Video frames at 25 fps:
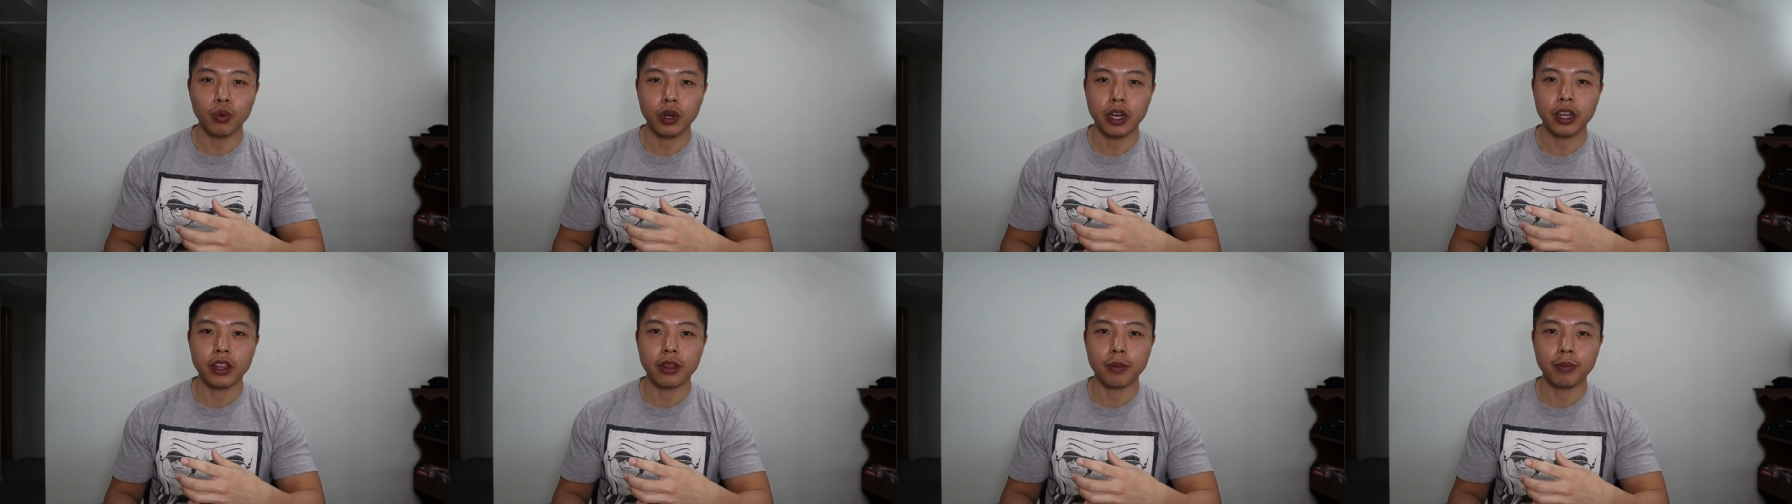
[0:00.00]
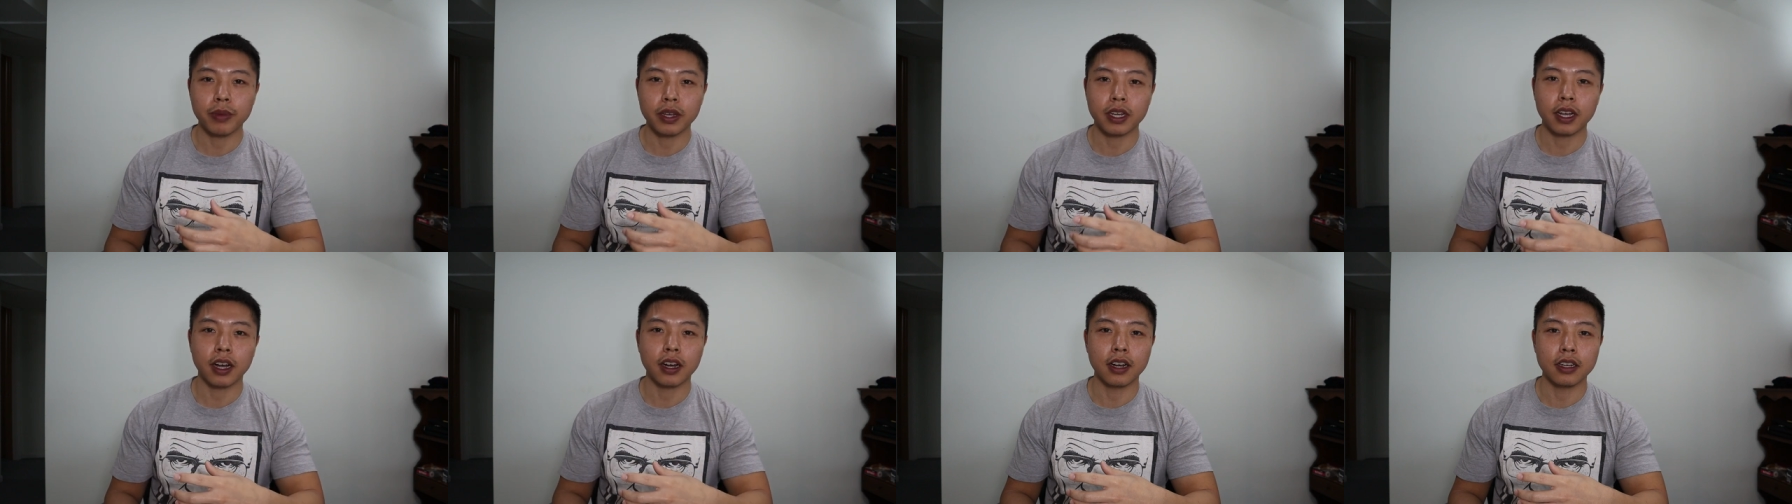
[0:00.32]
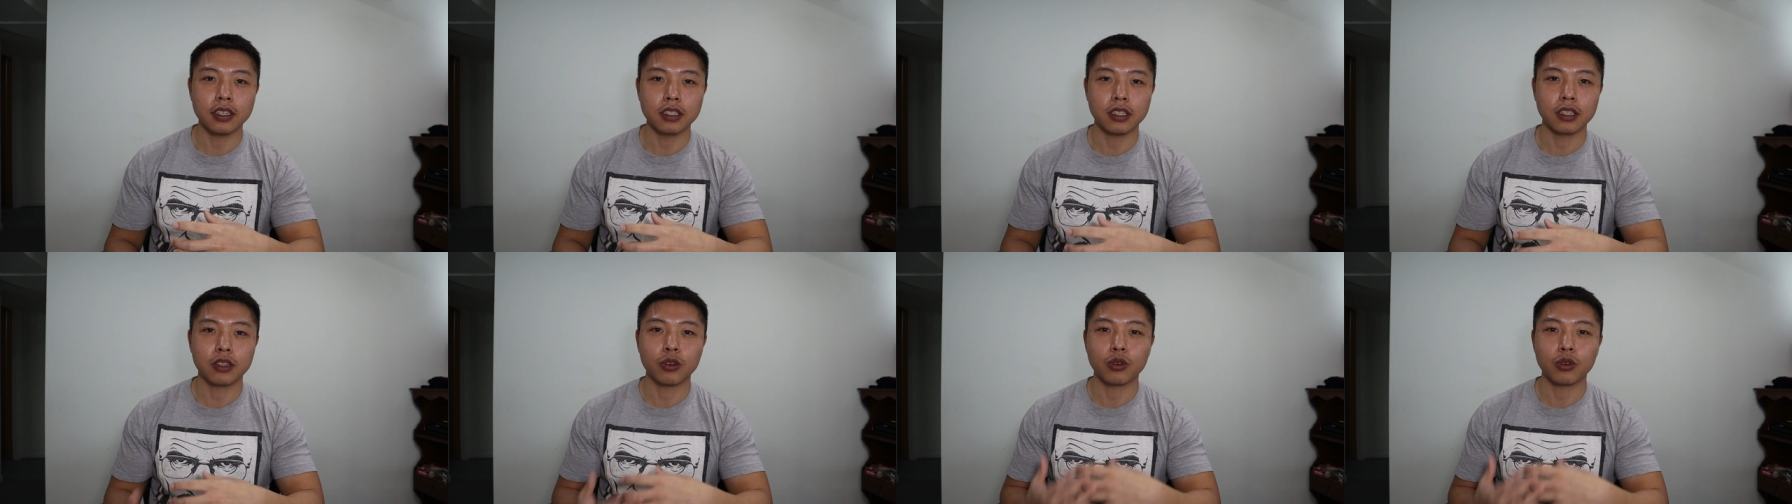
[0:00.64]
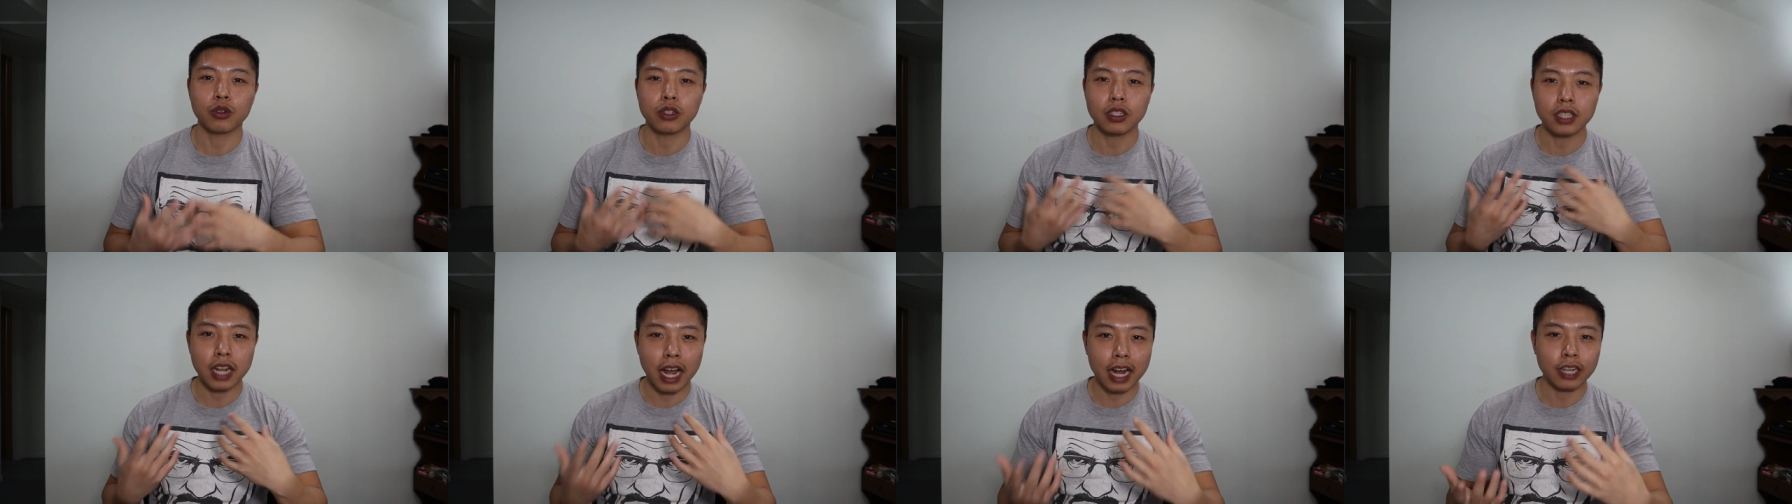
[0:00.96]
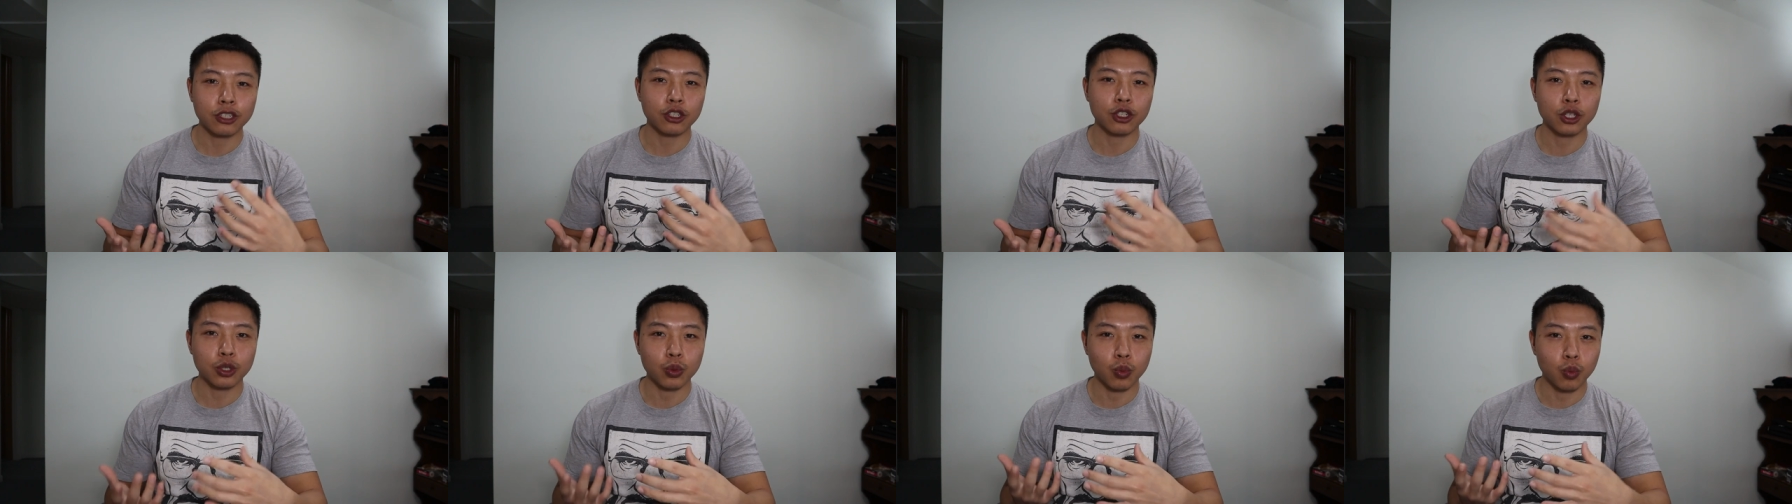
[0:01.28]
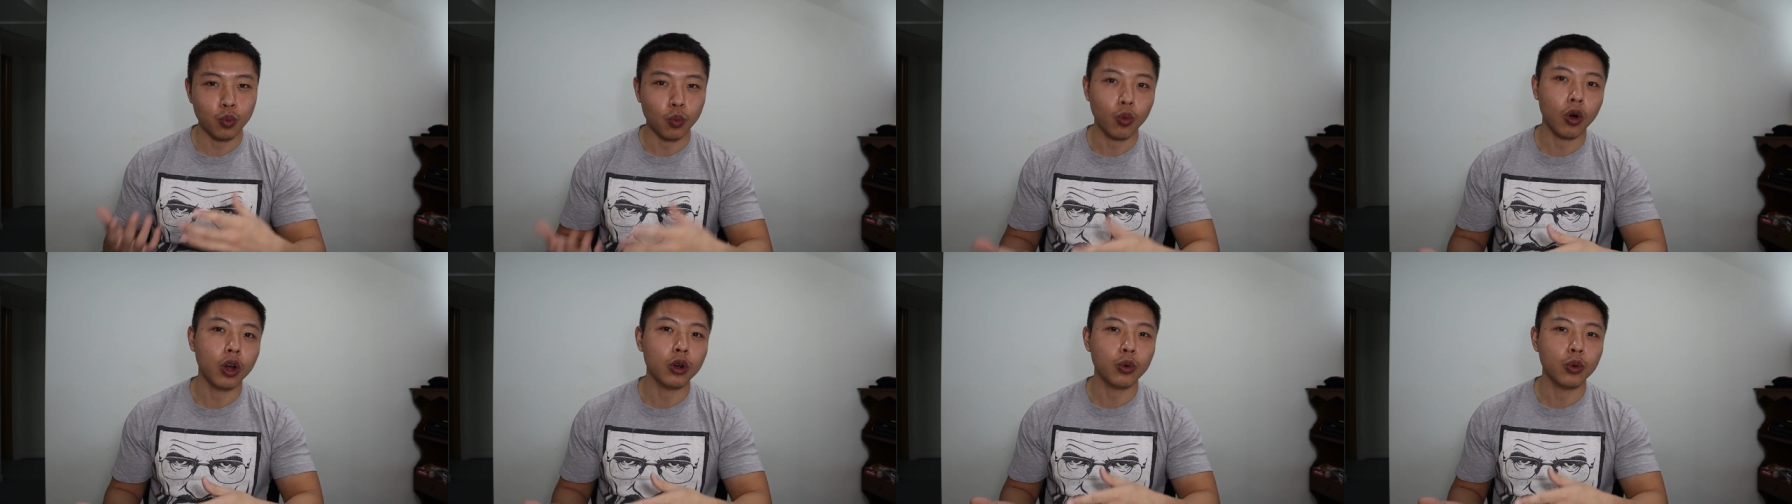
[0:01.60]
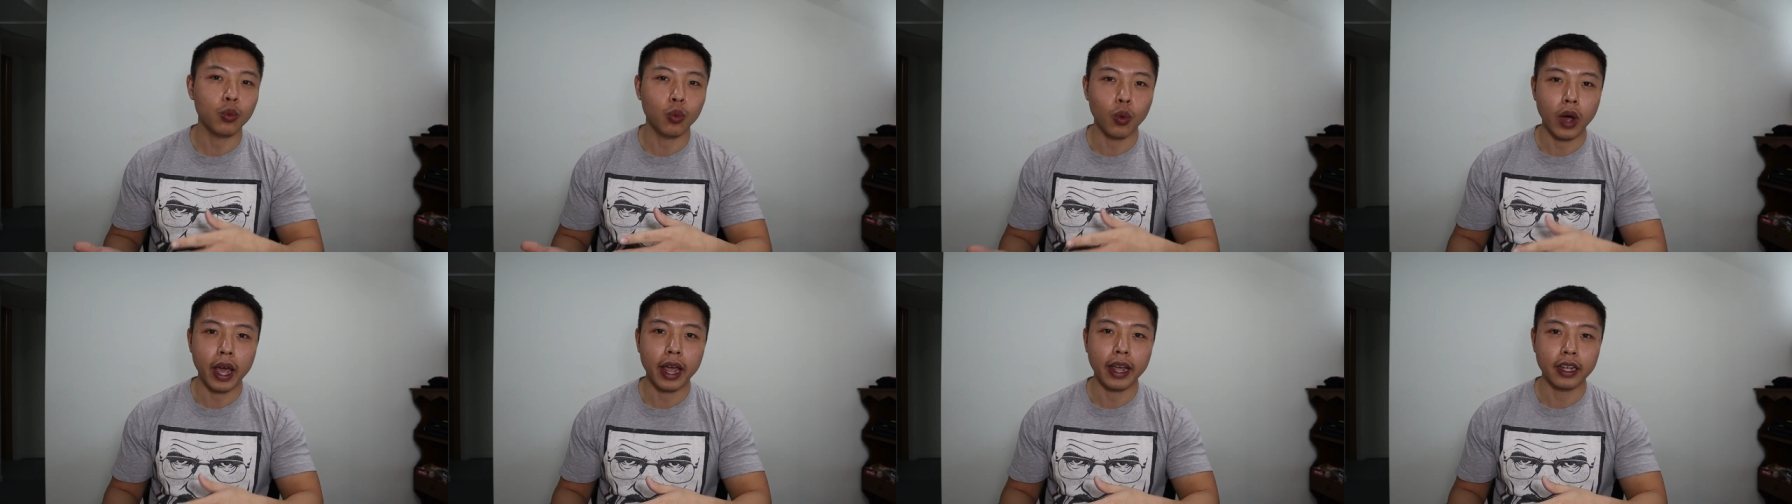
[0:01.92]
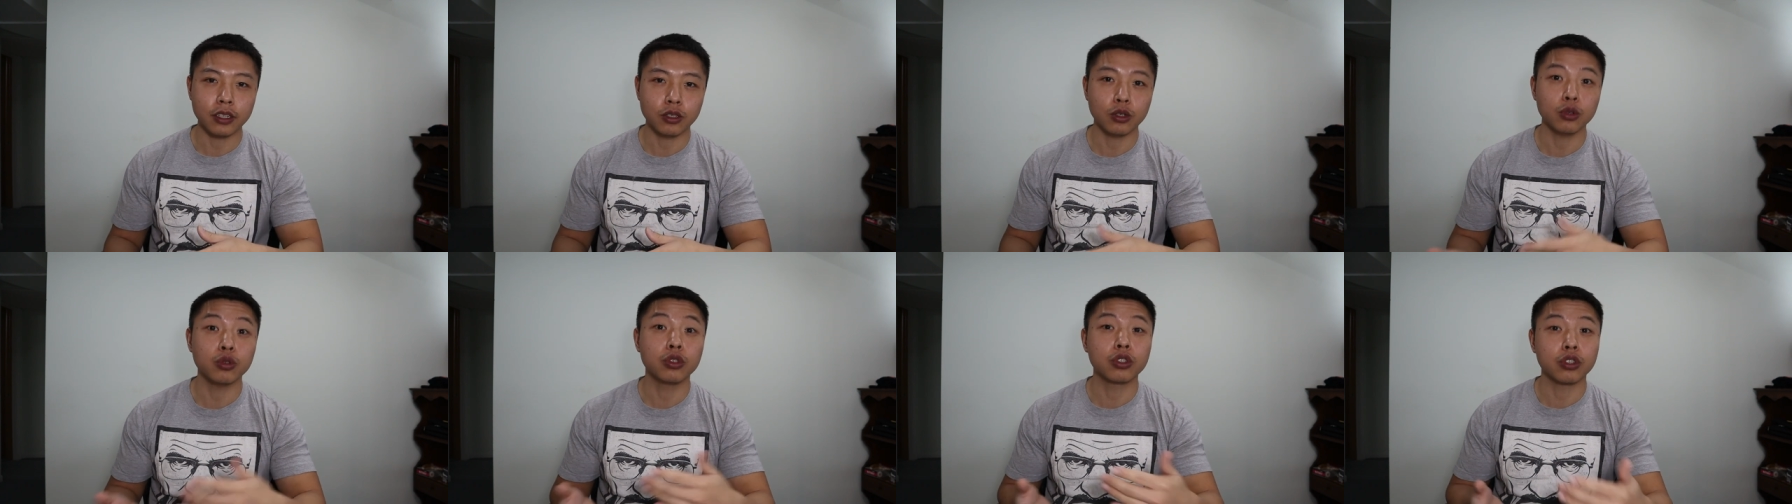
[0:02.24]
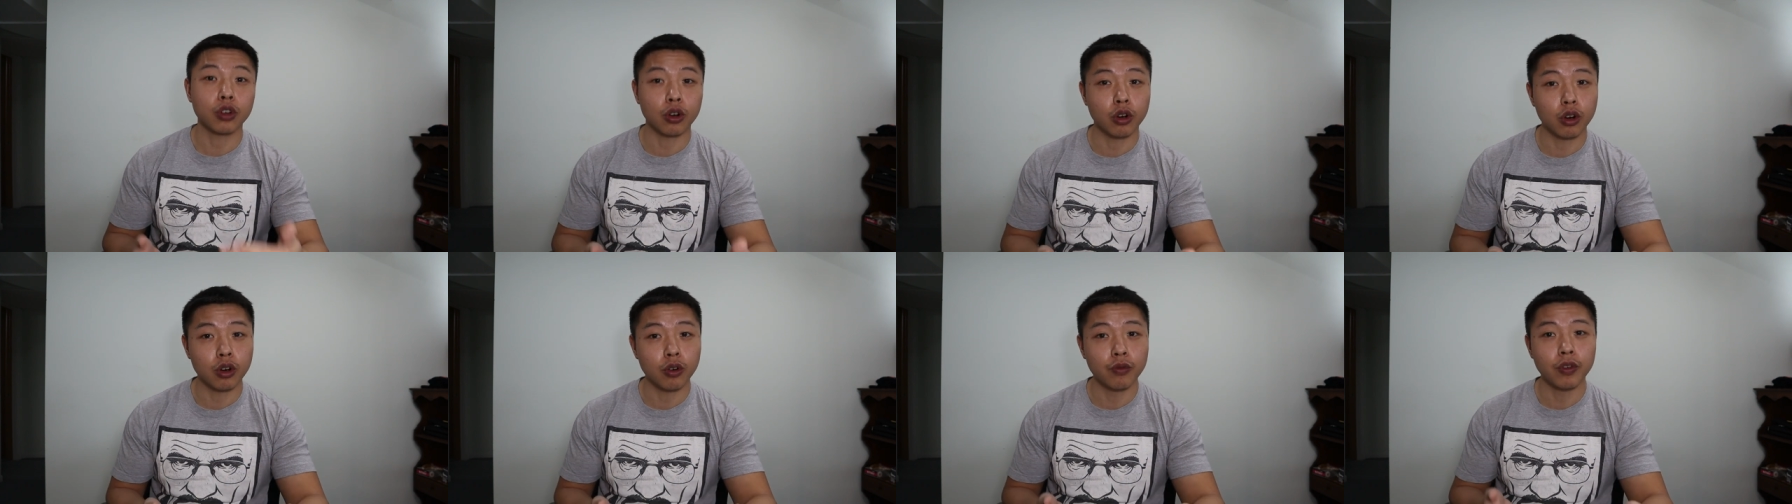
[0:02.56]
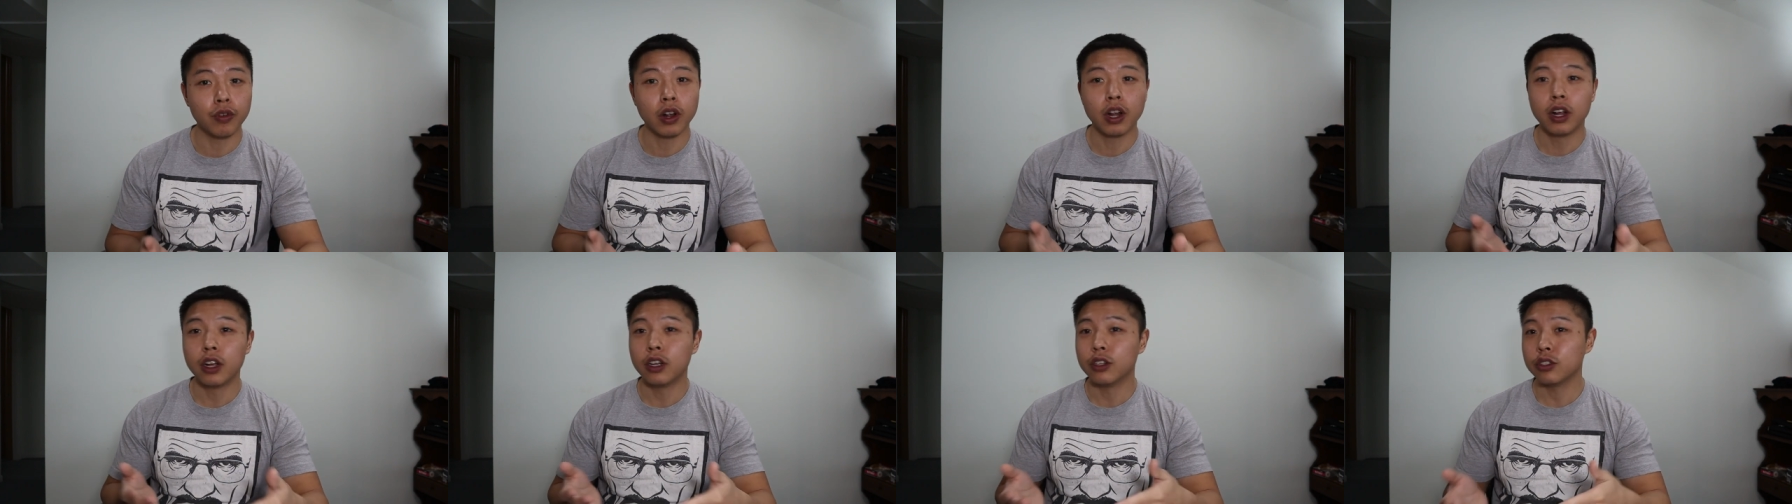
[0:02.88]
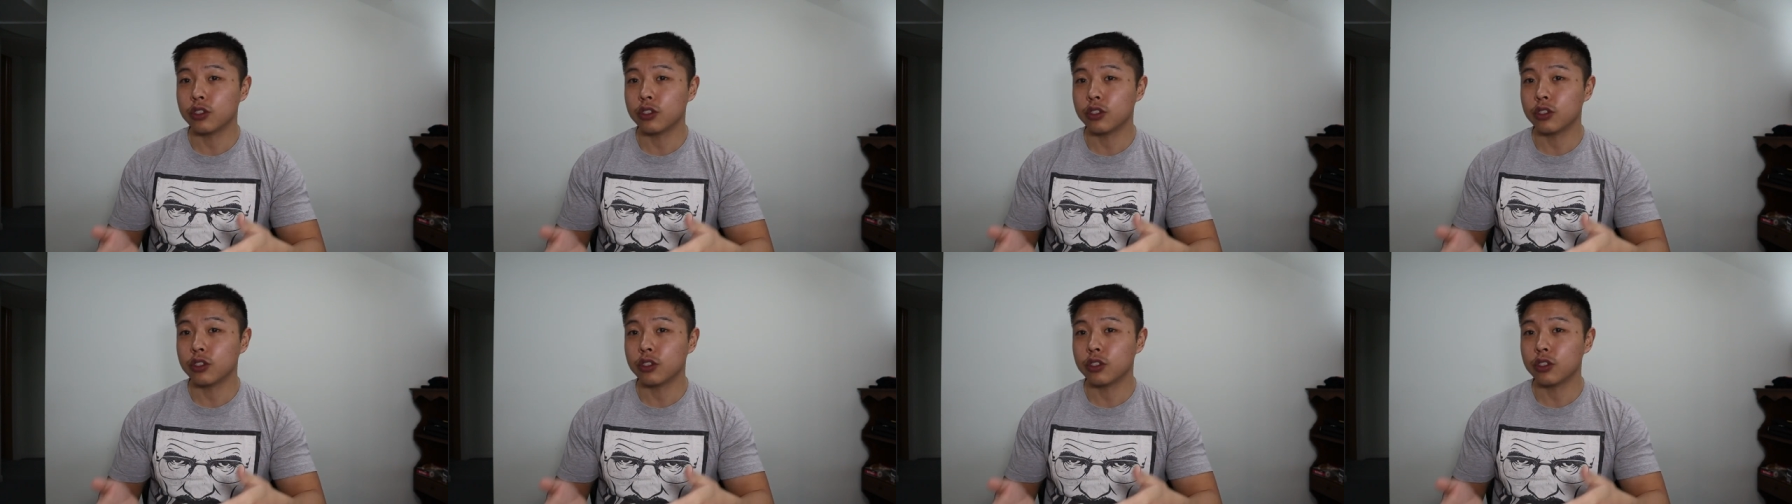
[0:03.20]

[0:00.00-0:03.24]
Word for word: with because there's not just one way to serve,